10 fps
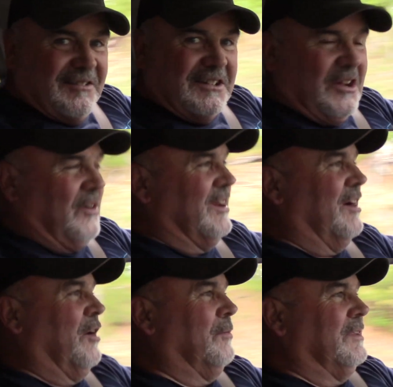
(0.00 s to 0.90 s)
We're towing it
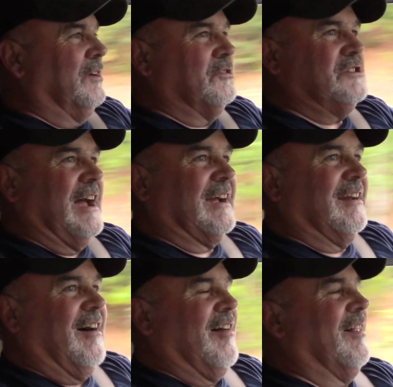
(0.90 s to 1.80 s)
home with no jack
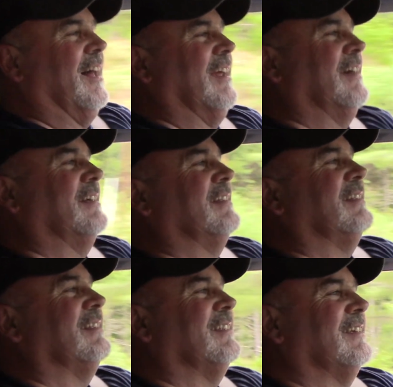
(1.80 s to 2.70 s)
at all on
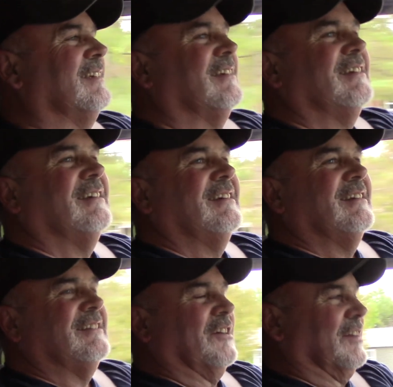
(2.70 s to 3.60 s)

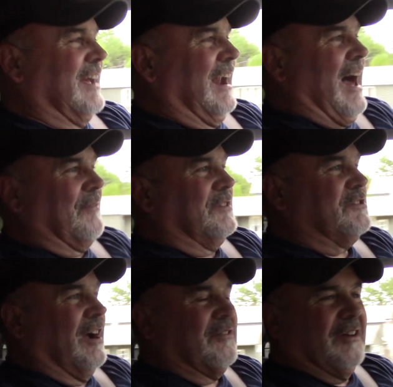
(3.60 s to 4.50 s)
it. So to get it off the
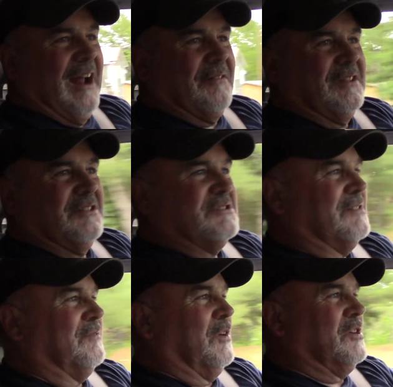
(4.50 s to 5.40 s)
truck, we're gonna have to use
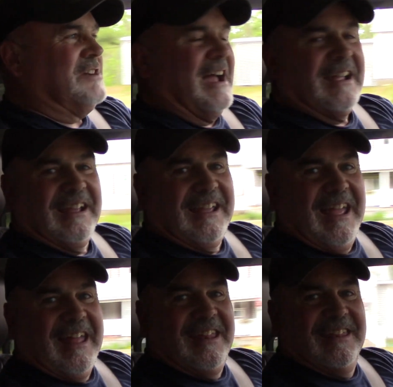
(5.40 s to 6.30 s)
the floor jack
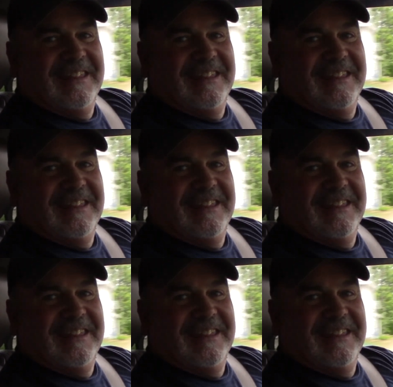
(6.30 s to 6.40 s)
again.